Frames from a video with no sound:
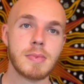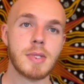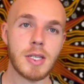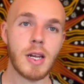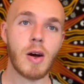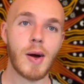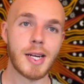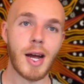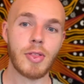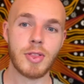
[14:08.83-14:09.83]
I
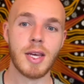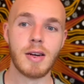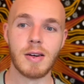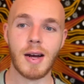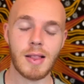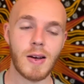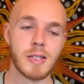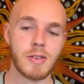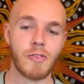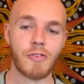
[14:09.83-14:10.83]
got thinner, I lost
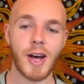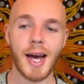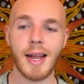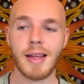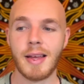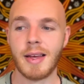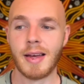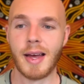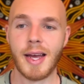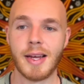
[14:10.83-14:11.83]
some fat,
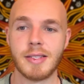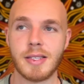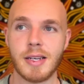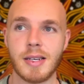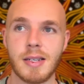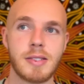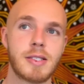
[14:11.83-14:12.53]
and I